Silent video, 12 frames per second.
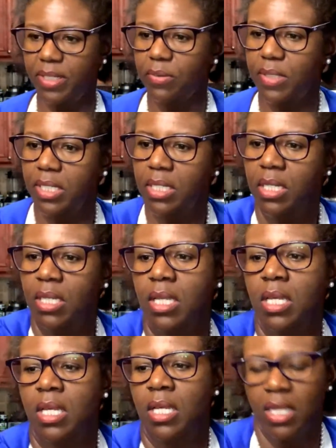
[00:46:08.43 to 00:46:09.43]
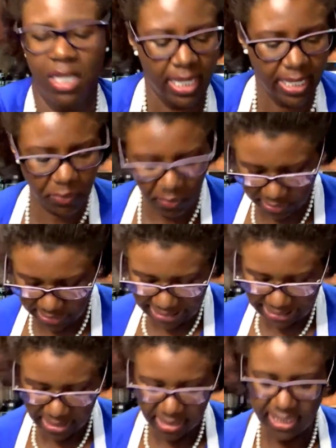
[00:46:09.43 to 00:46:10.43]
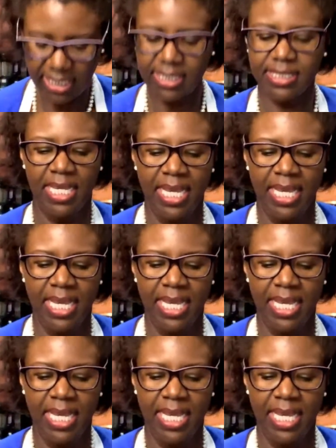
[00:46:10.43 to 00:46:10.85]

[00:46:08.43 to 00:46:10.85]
one. Slice into these.